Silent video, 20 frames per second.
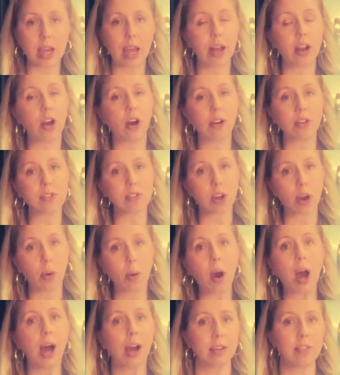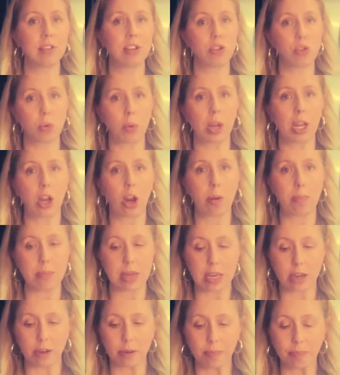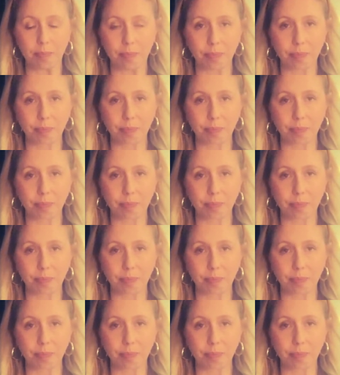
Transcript: and also us enjoying our meal.